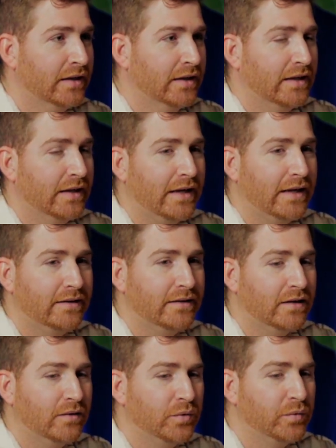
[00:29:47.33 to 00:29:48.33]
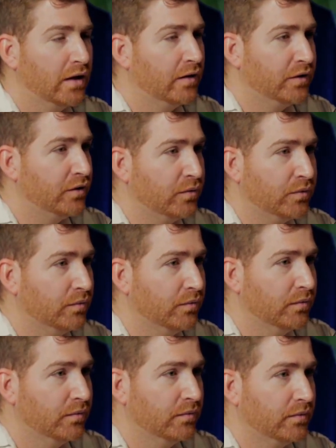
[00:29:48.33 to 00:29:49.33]
And we would love to do,
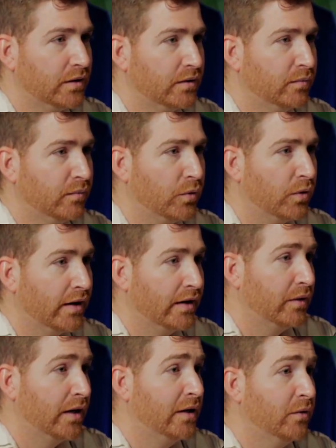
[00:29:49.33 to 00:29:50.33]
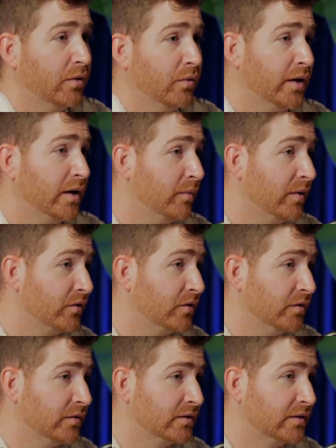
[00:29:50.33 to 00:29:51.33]
more. Anywhere we can be a
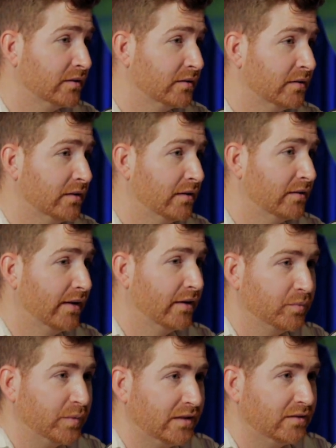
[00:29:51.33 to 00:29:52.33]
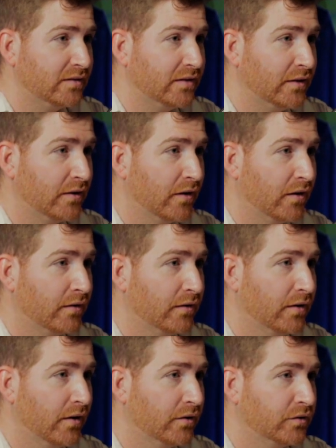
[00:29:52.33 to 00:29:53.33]
service as the SBDC or
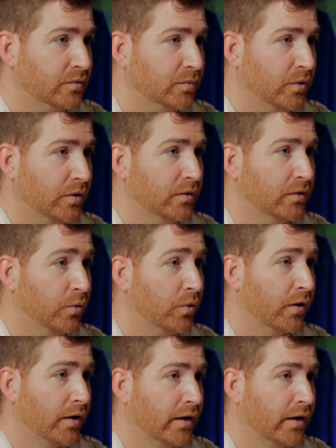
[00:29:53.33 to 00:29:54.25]
our support org.